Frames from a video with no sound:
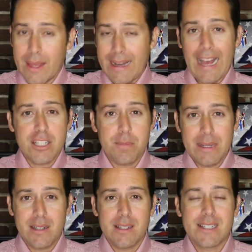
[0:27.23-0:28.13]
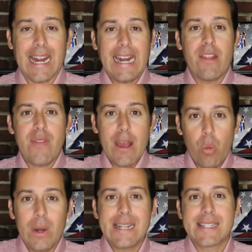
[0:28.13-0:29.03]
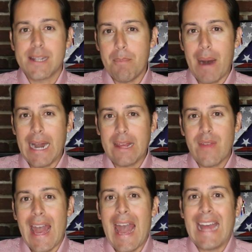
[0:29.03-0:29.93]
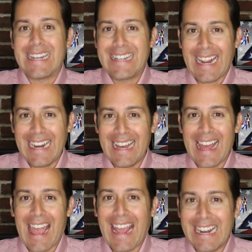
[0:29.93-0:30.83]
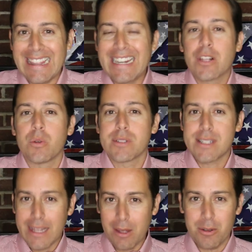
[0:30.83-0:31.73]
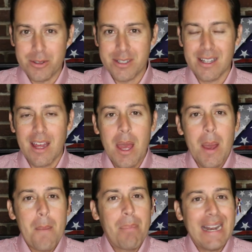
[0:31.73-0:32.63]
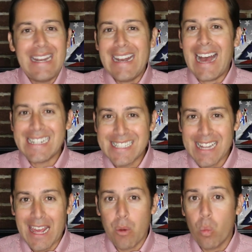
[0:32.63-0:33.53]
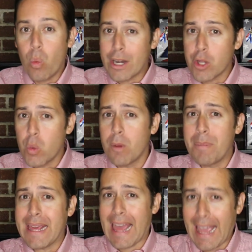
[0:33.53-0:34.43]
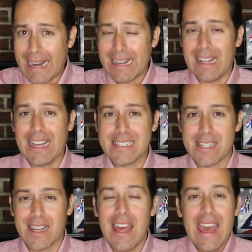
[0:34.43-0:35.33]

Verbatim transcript: announcement stated they wanted somebody that had data analytical skills, but it did not say what you would be analyzing.